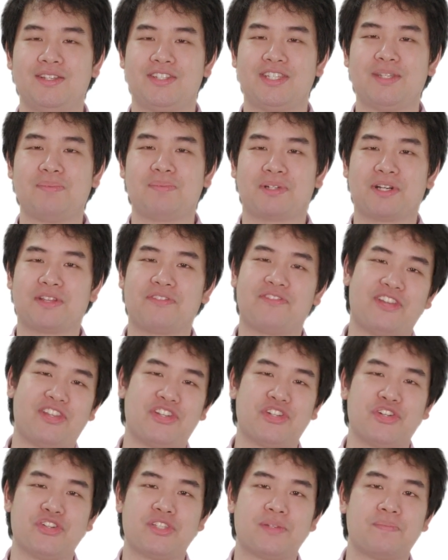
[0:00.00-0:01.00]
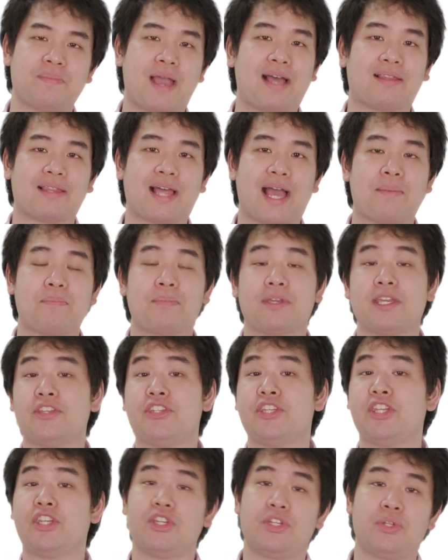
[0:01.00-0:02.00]
Deep learning features in MATLAB
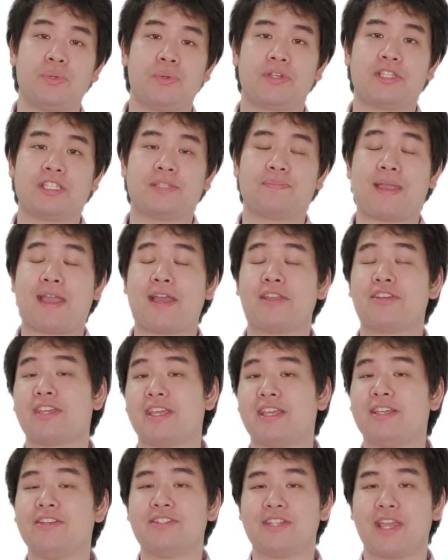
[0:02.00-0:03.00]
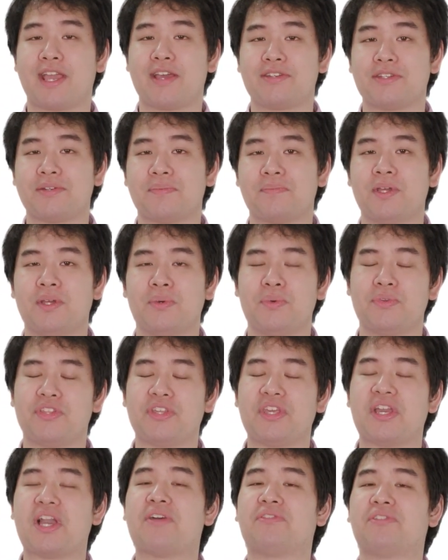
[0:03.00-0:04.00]
continue to expand in tandem with
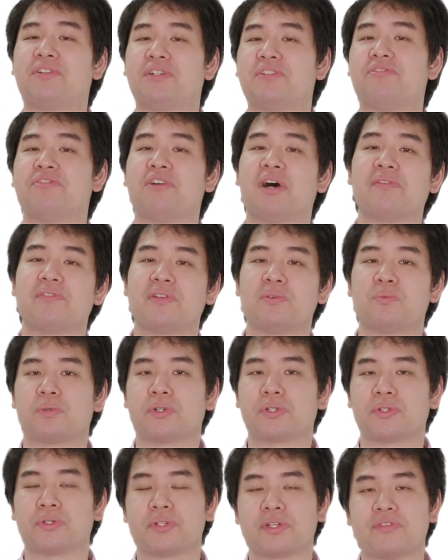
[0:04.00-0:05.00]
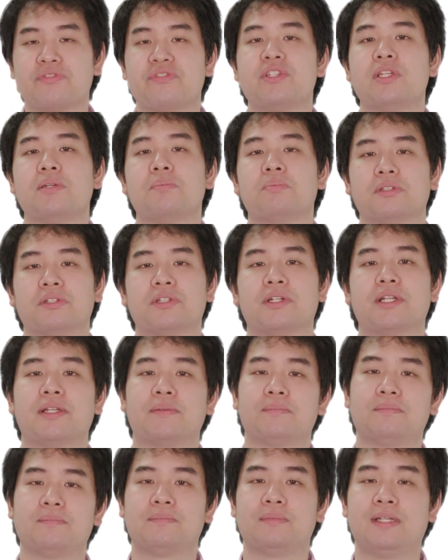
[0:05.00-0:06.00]
the ever-evolving world of deep
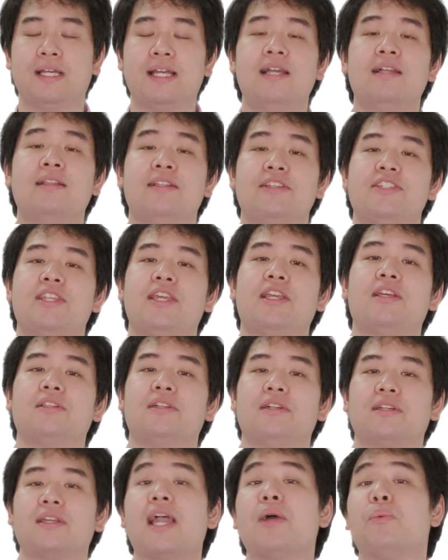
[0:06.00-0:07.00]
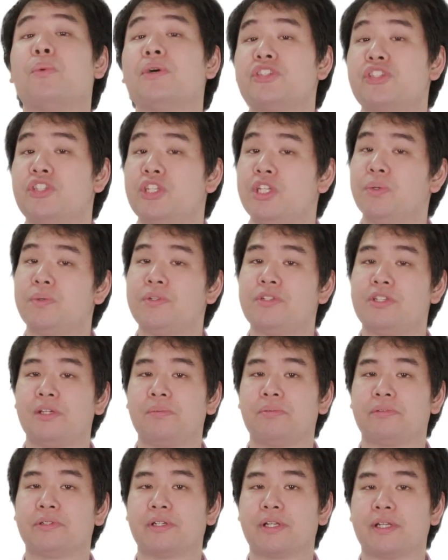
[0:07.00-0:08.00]
learning. Let's take a look at what's new in
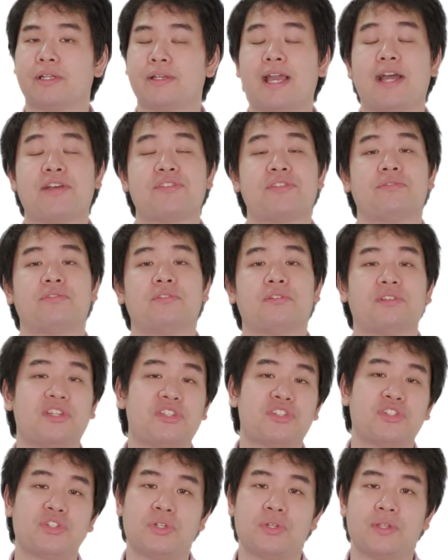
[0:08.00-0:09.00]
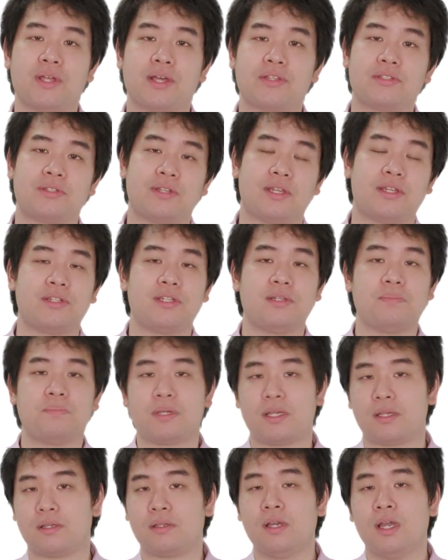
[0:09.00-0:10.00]
deep learning as of release
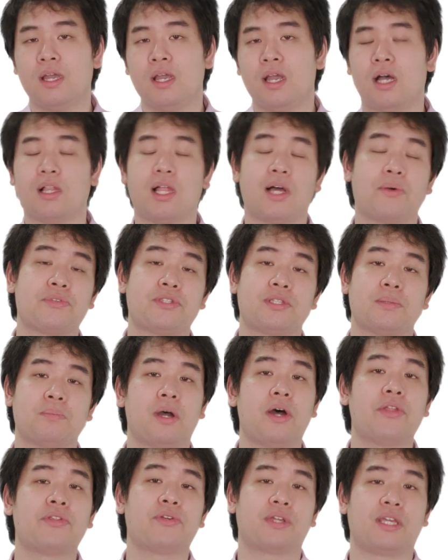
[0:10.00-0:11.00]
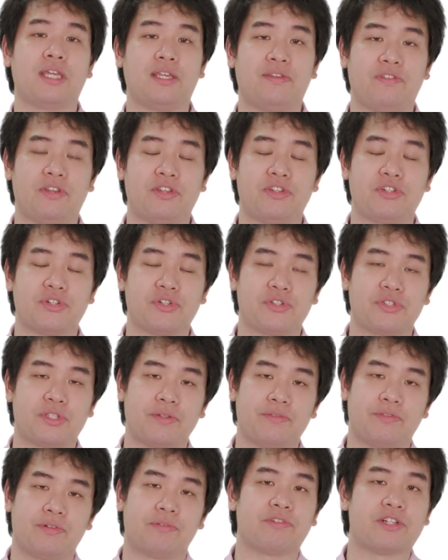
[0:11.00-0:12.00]
2018b, along with some other key features
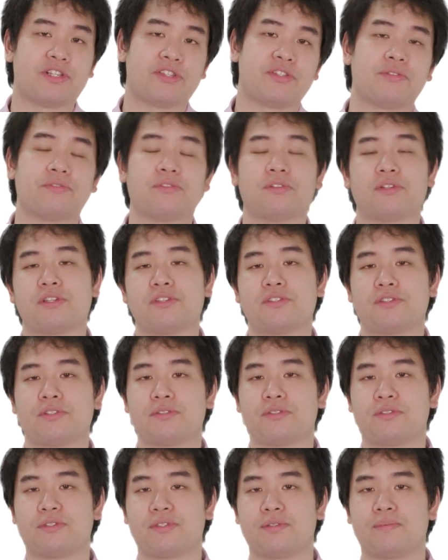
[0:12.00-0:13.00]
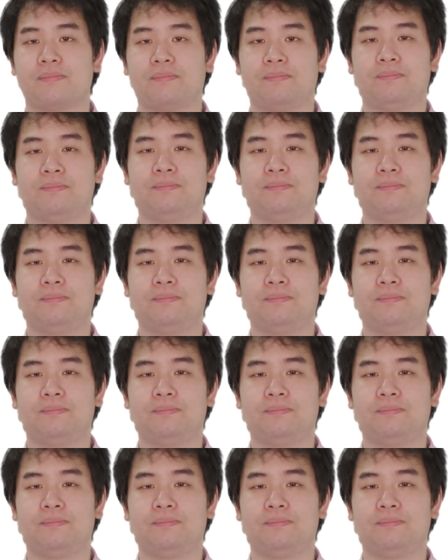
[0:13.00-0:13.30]
from recent releases.